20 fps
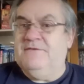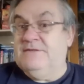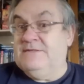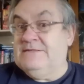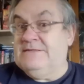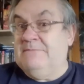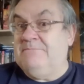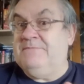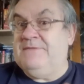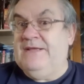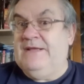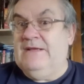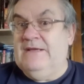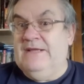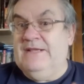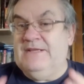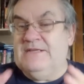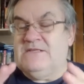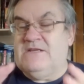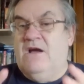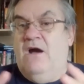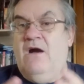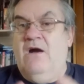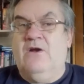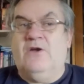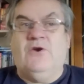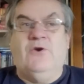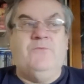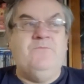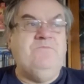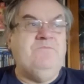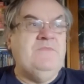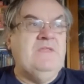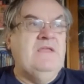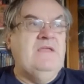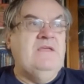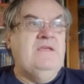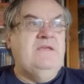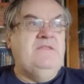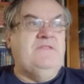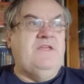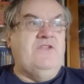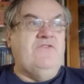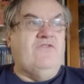something in its cargo. Then